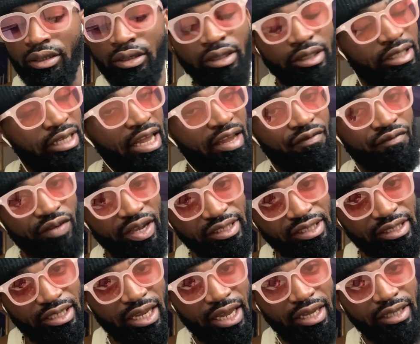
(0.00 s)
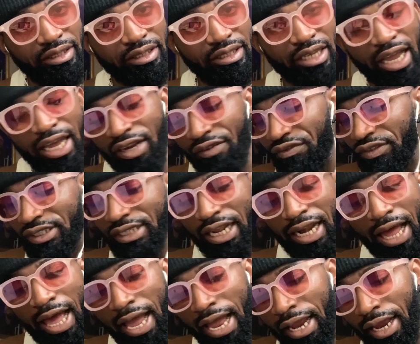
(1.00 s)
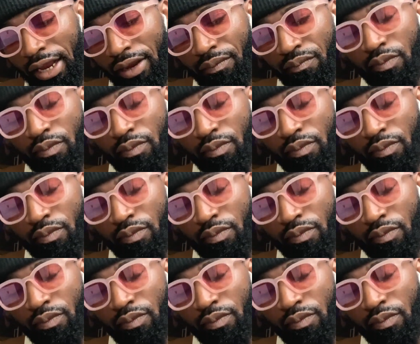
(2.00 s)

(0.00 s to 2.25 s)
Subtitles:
they investigate, and if it's a lie,